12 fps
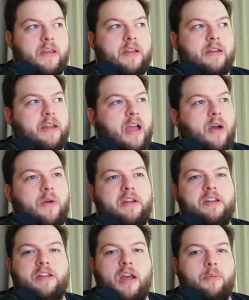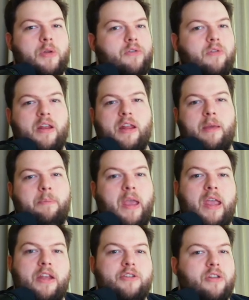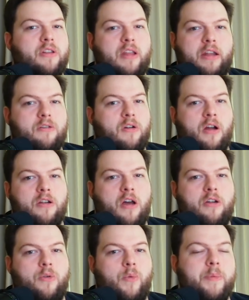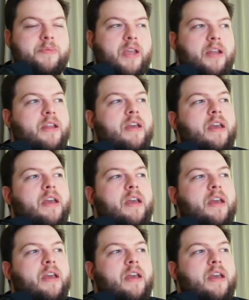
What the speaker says: Now, anytime we create a page later on our website,